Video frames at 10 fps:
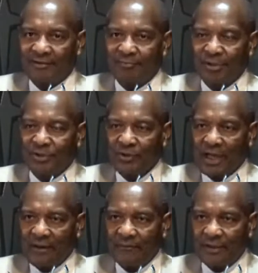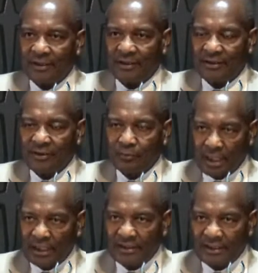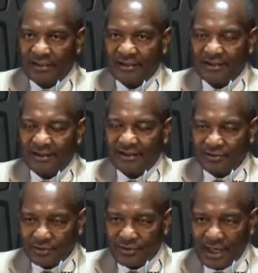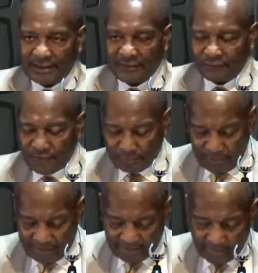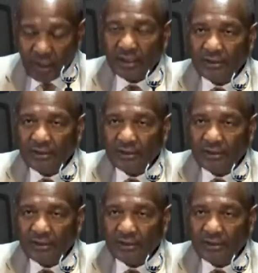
but you have the humility to not inflict pain